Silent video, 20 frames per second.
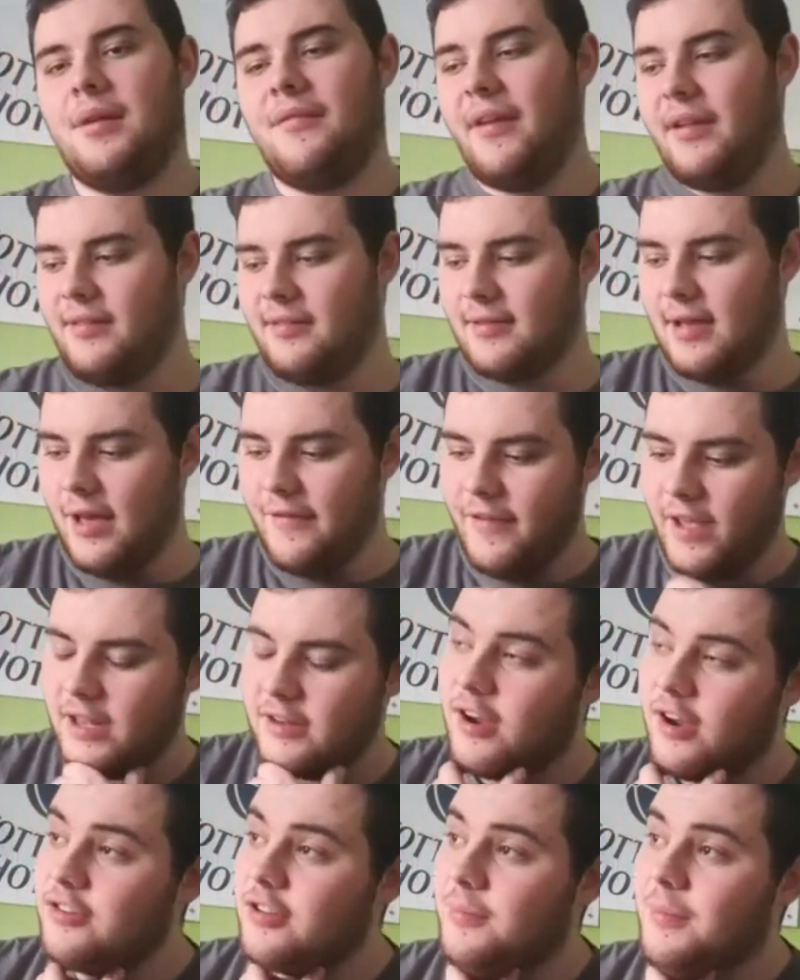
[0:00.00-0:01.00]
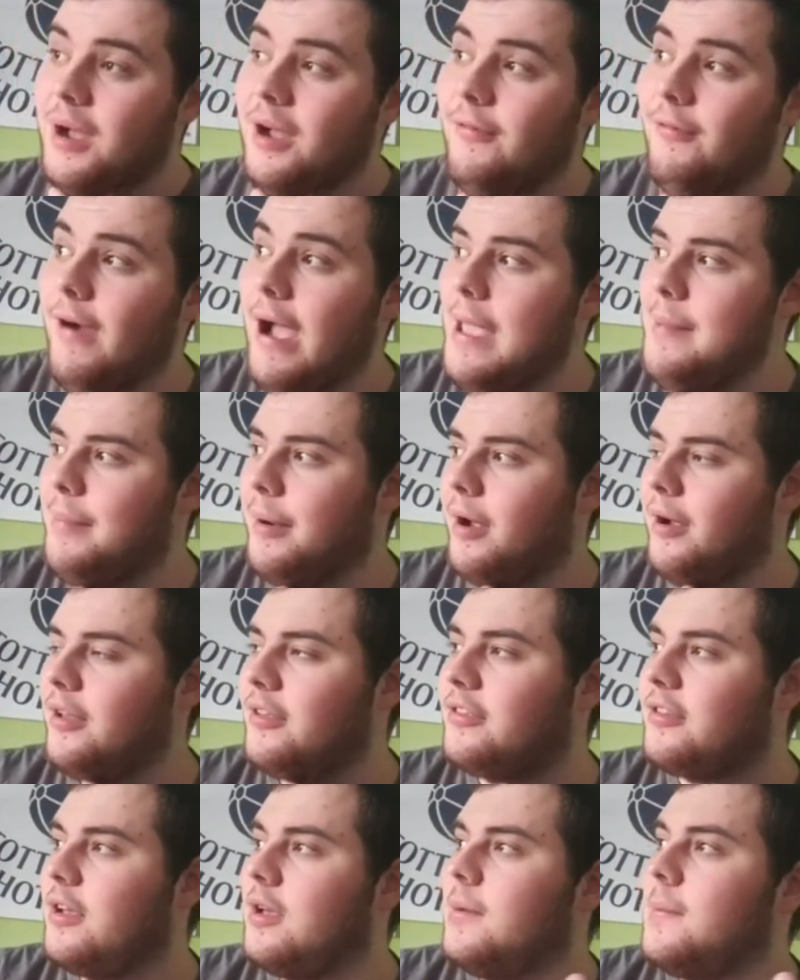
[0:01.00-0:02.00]
But the fact is, I think it goes in my way
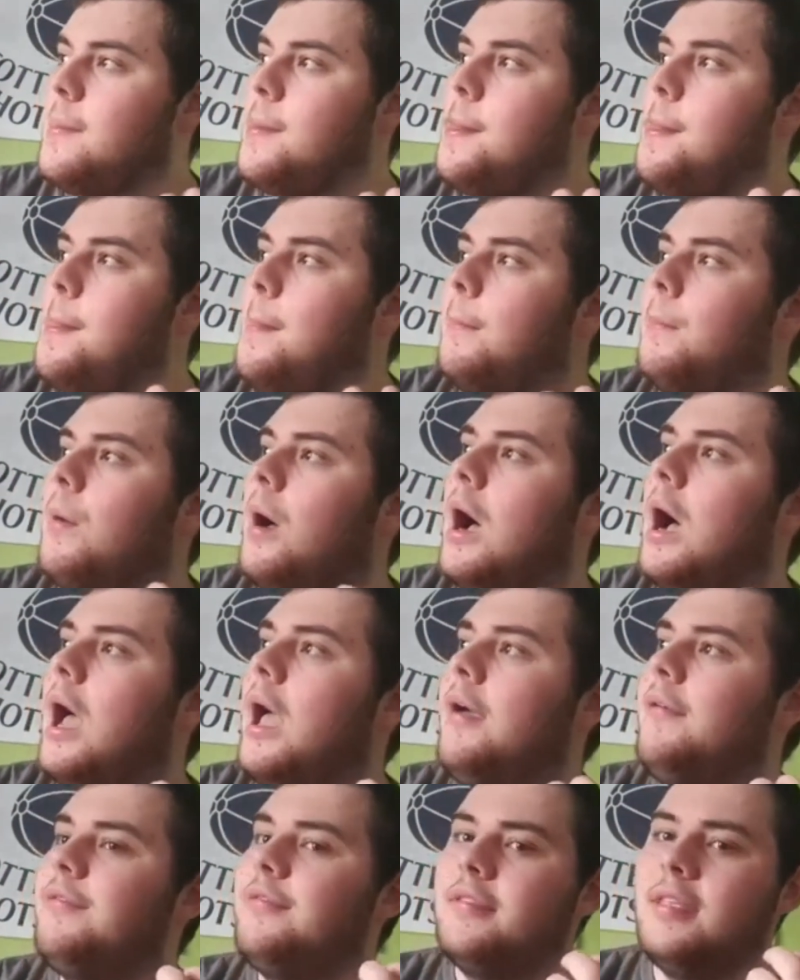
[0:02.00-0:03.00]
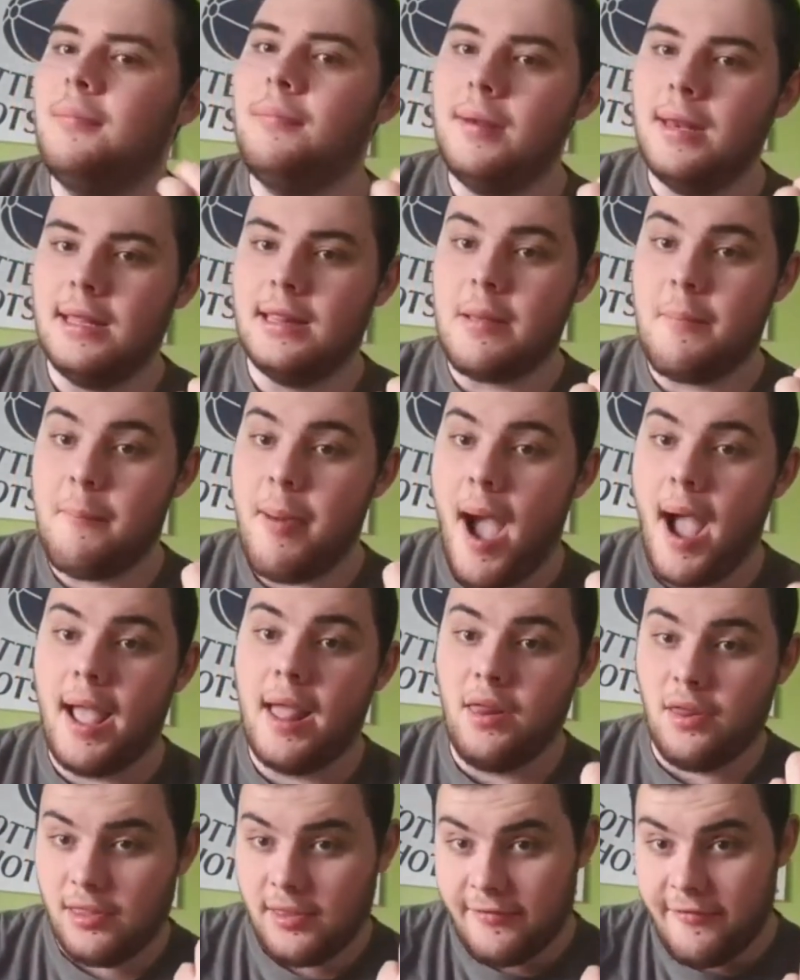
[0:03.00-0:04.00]
because I have simply the
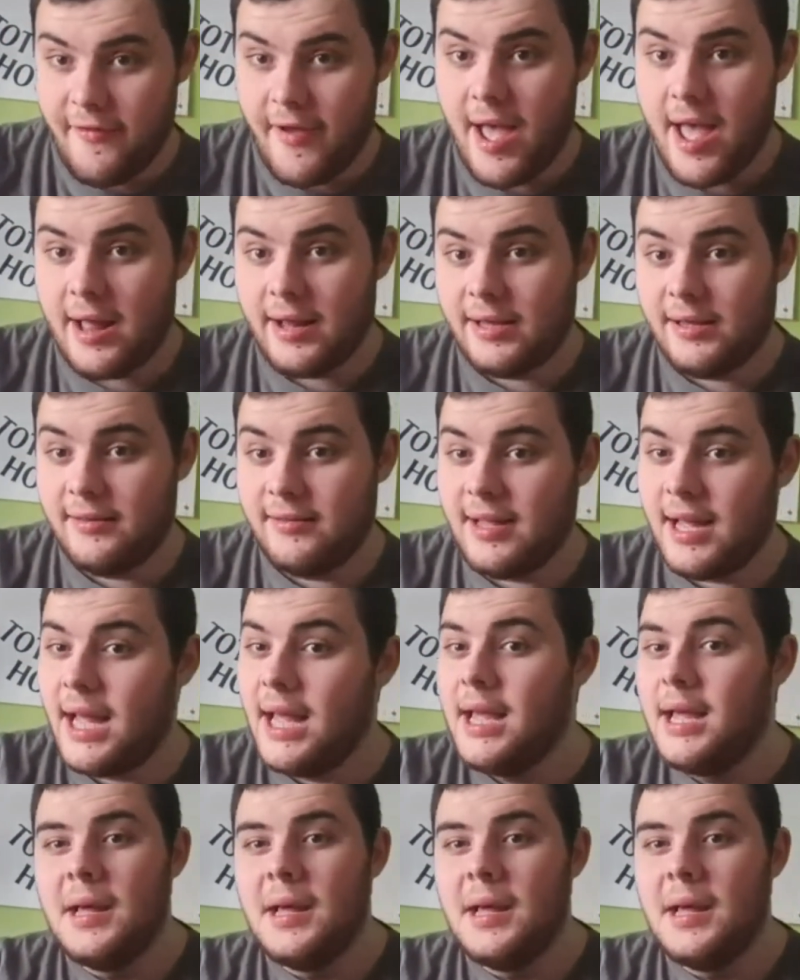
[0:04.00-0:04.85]
backing of the fans.